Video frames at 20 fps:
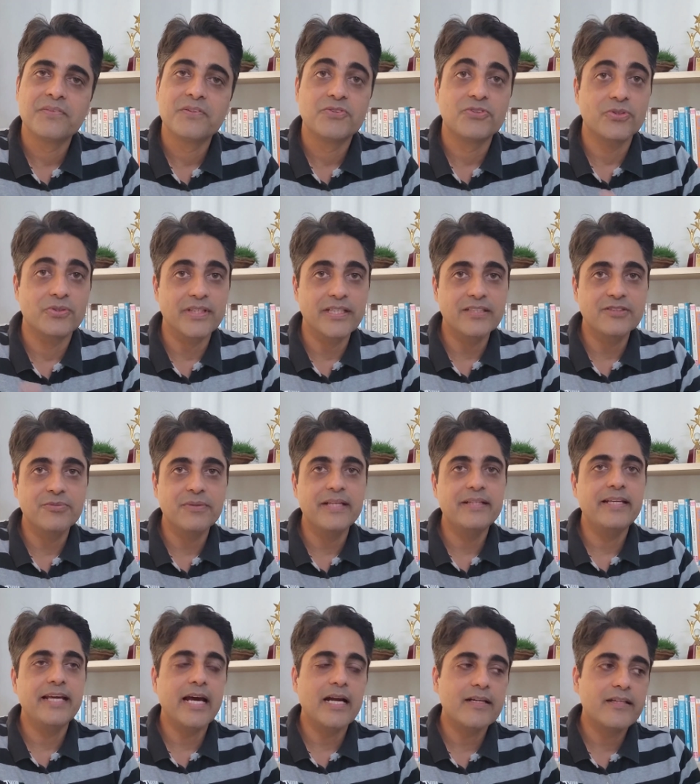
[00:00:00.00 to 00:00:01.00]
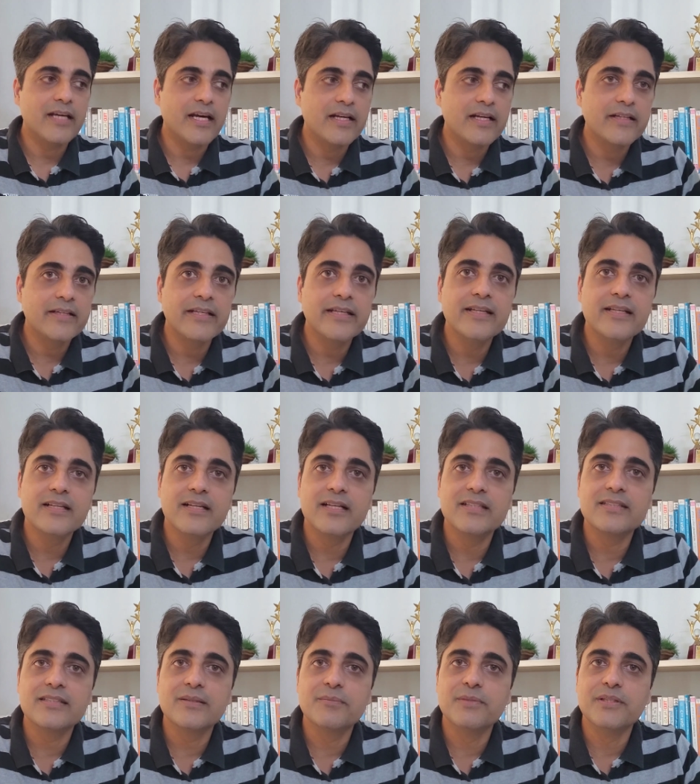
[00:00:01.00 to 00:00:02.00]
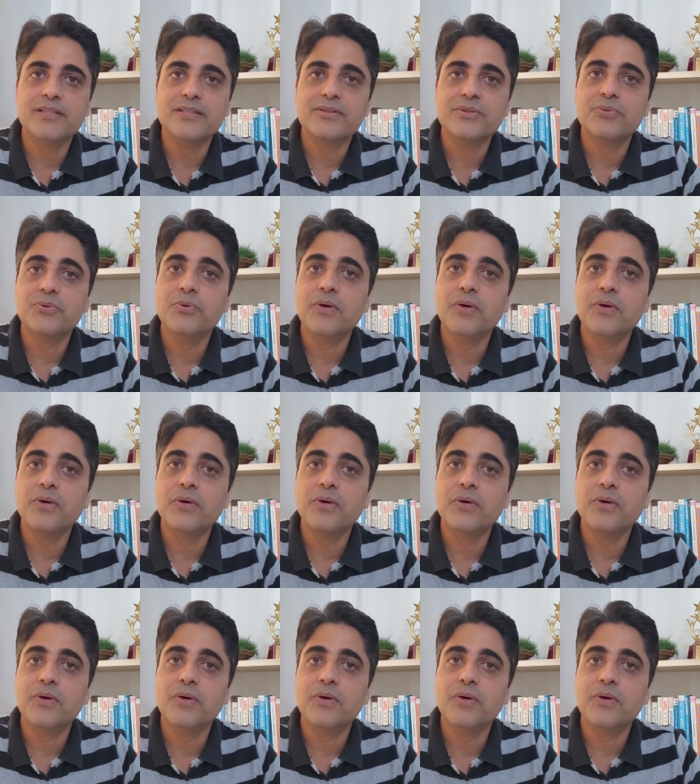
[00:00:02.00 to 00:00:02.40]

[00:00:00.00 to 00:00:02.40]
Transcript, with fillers: So this way they are targeting customers